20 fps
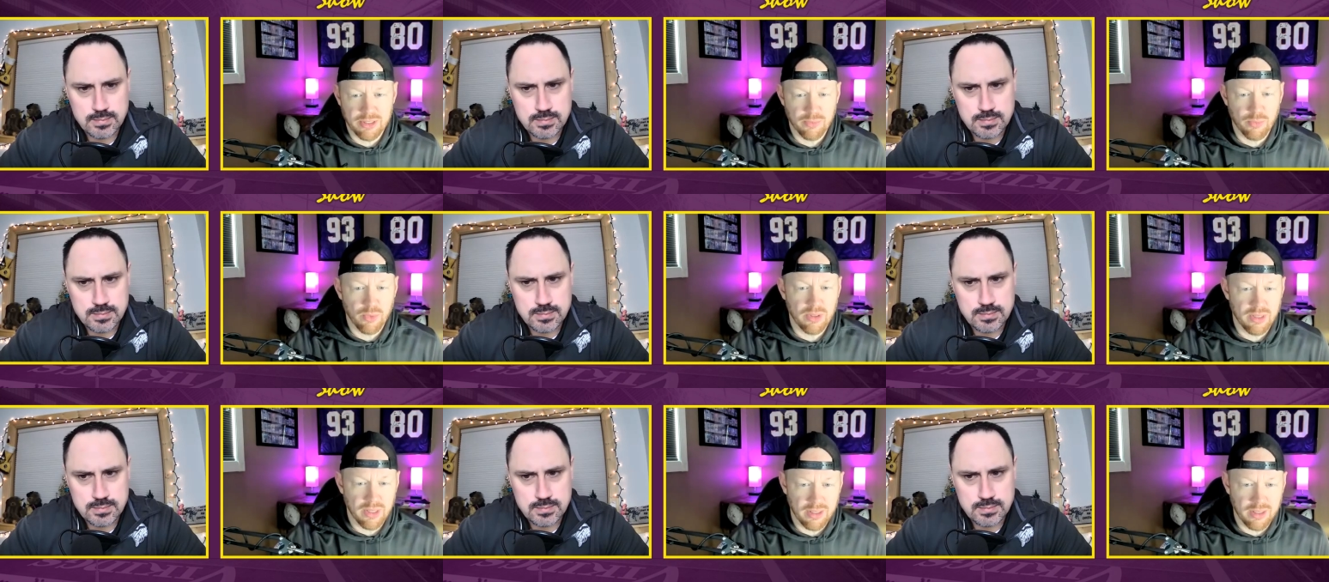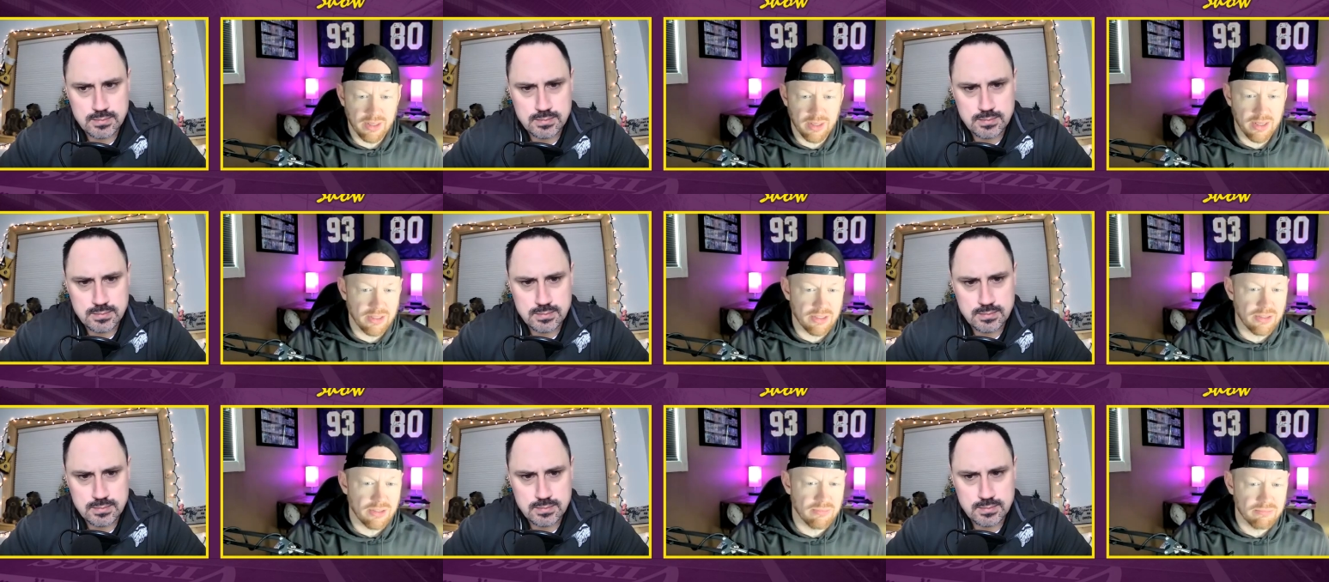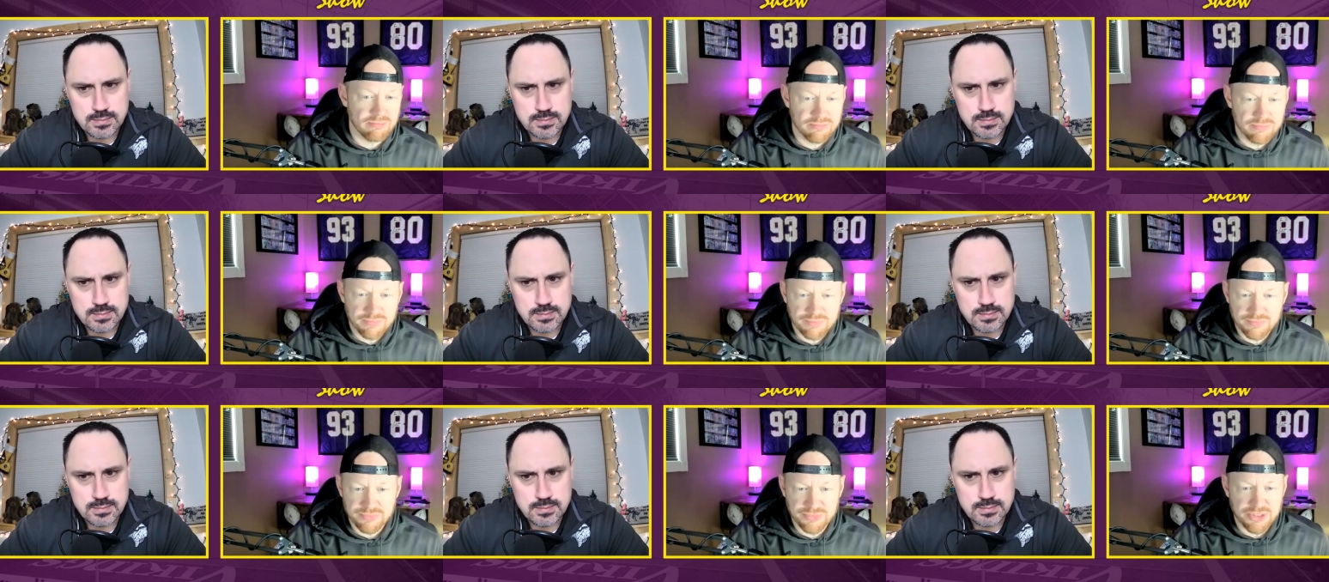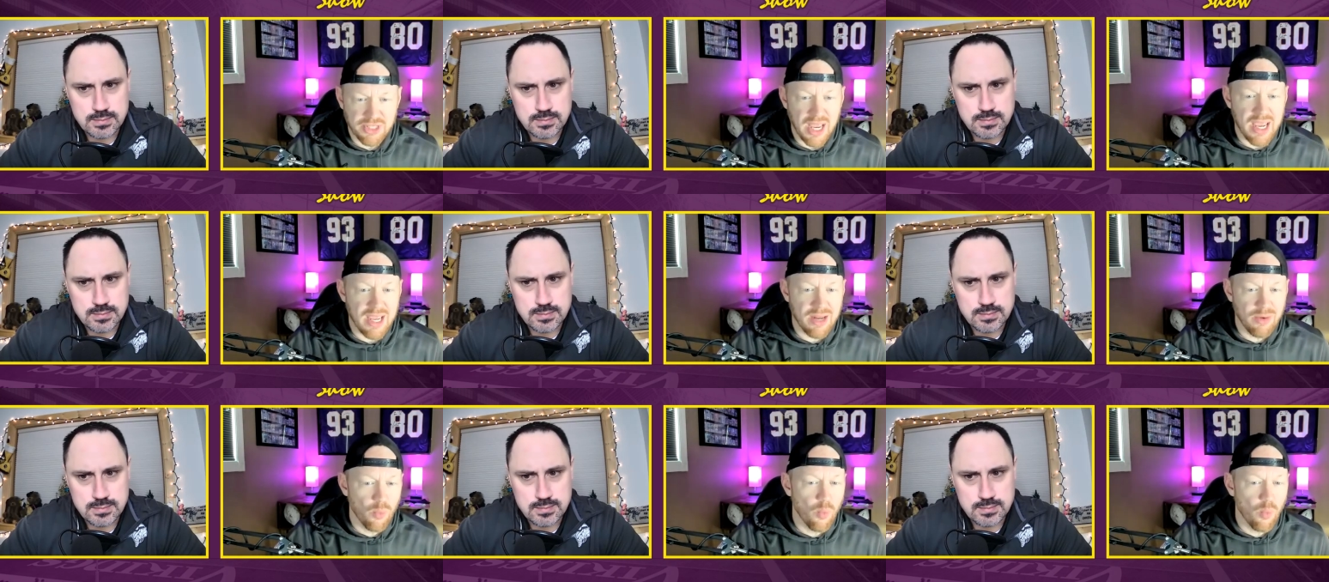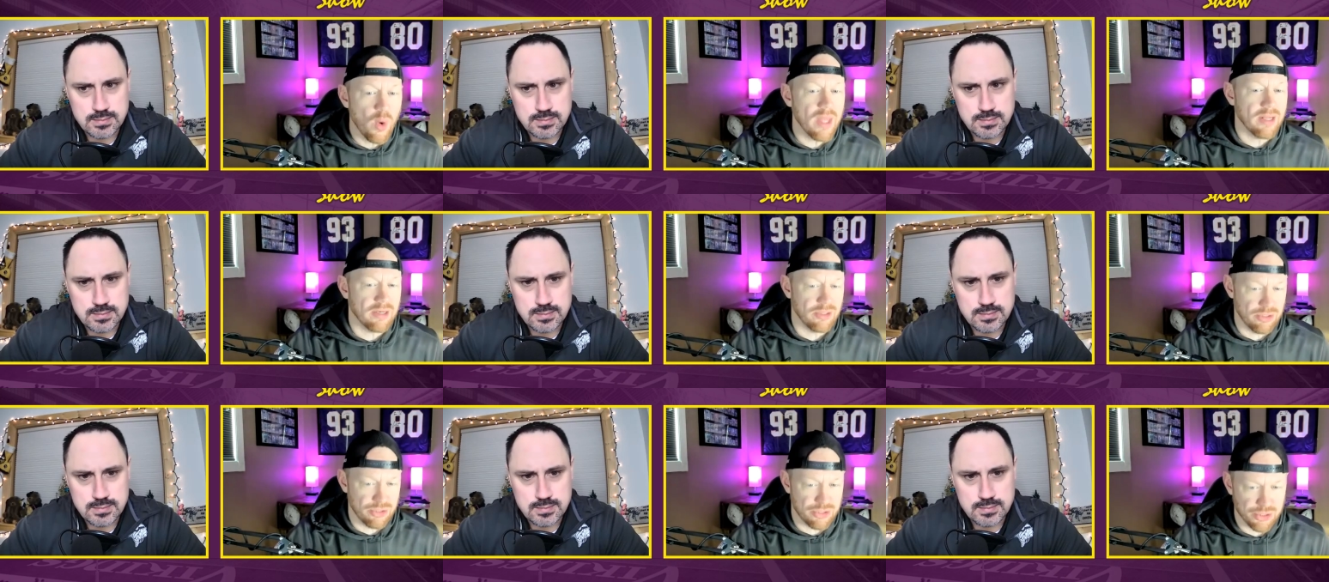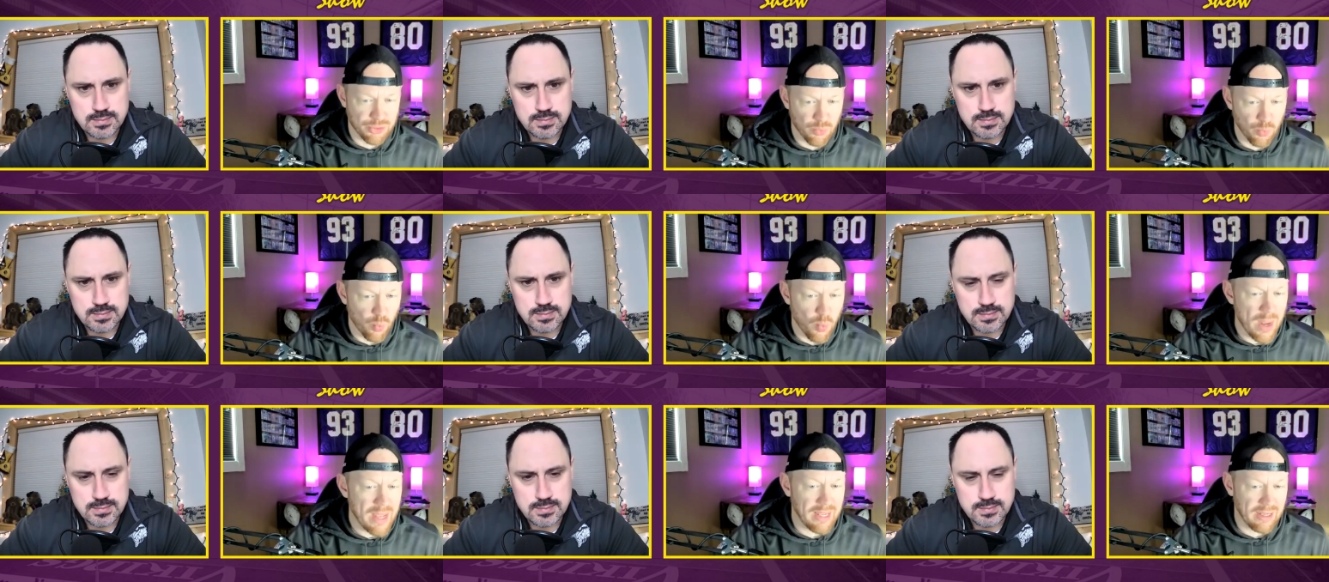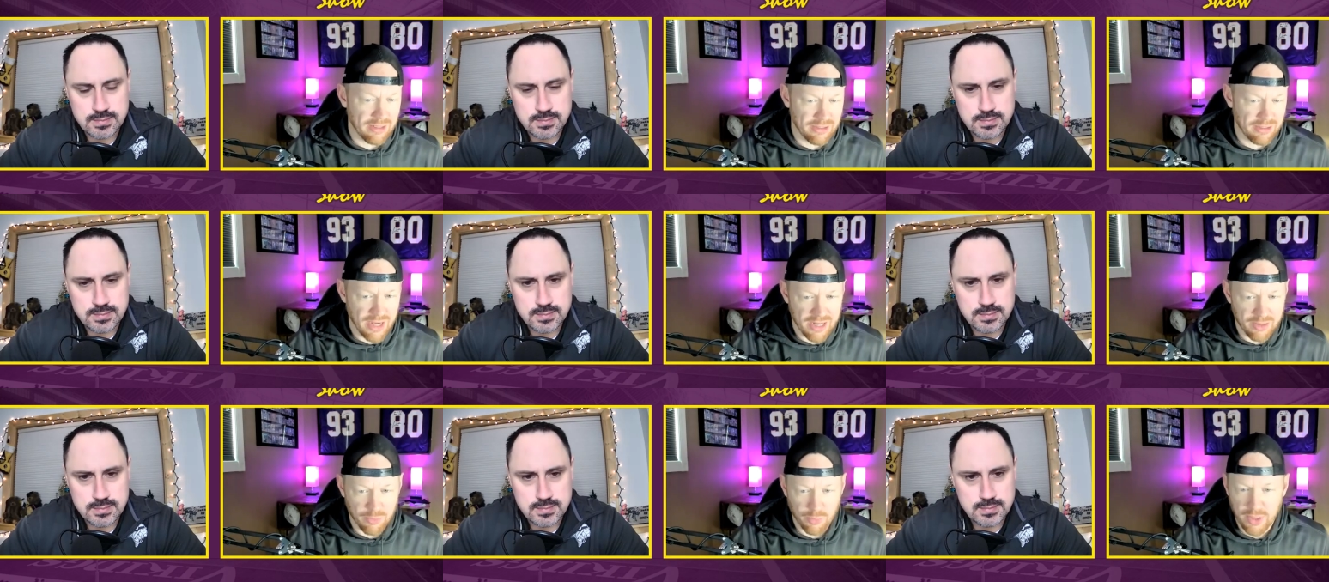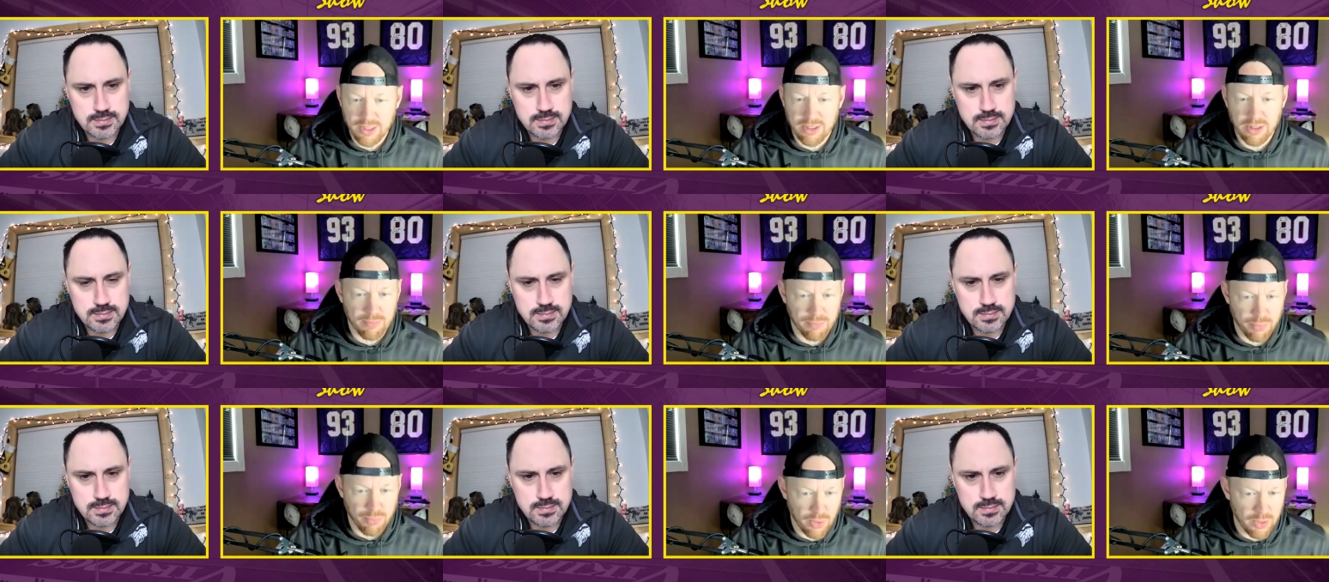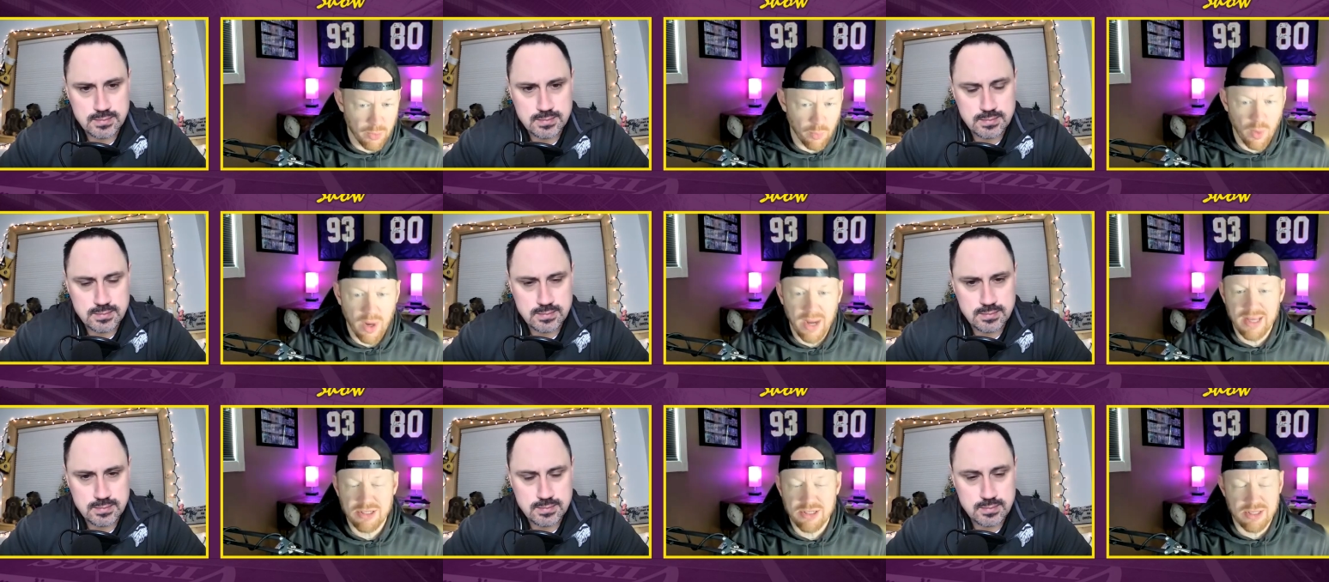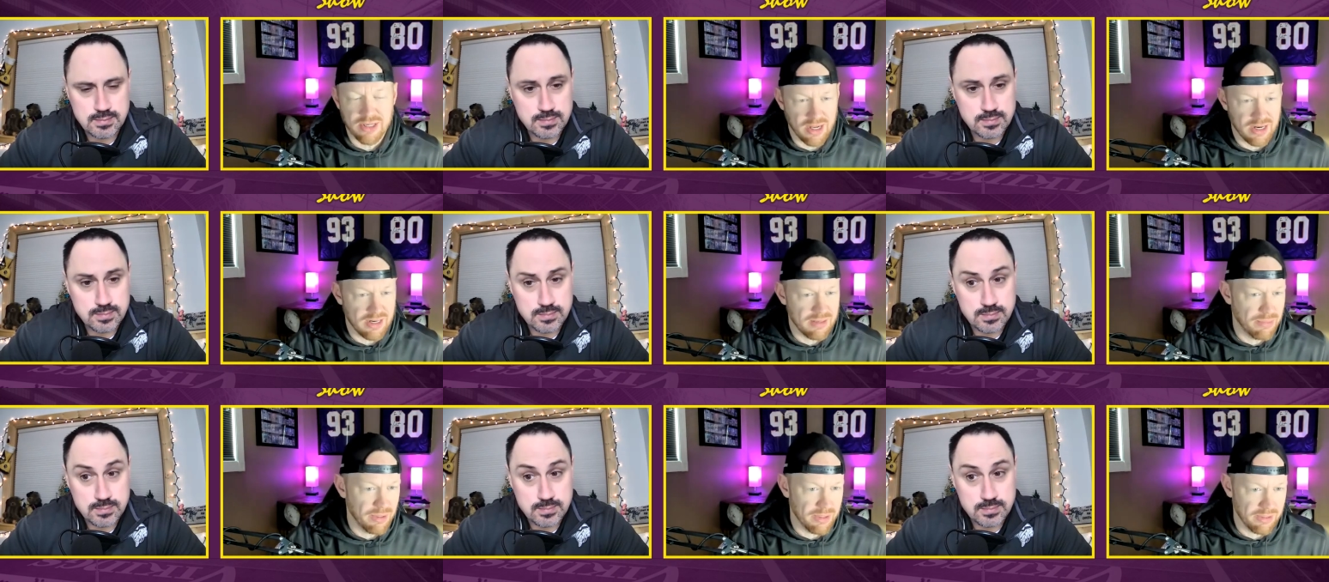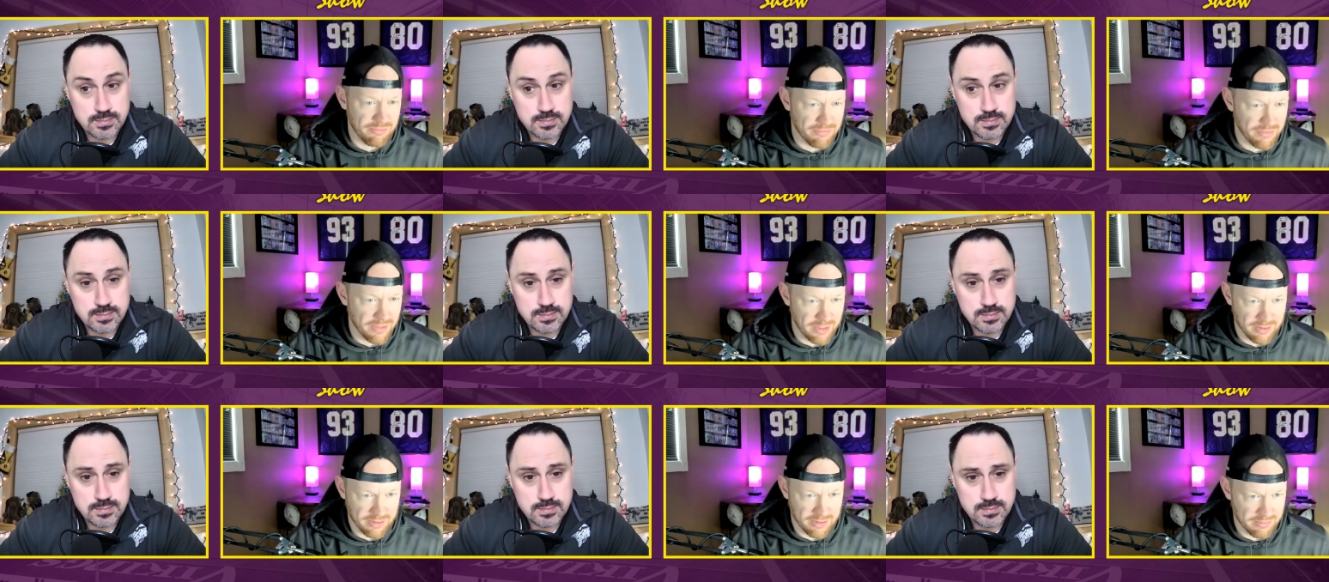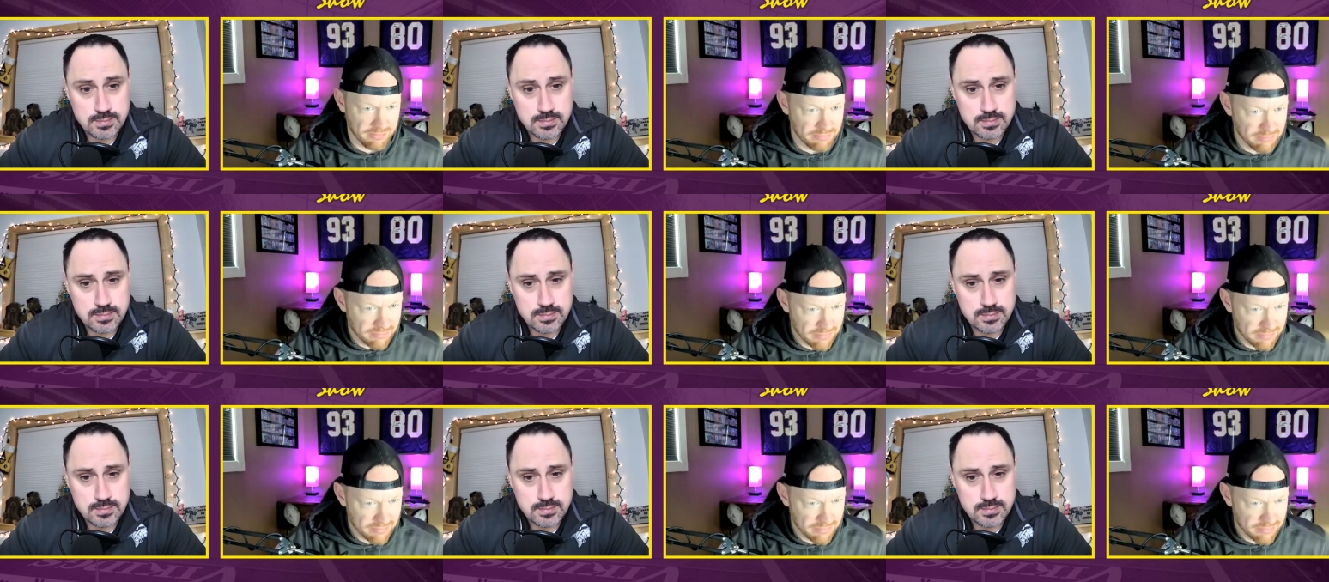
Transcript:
Speaker 1: and one and and Dane Winge or Wing got right to the point. Why isn't anybody fired?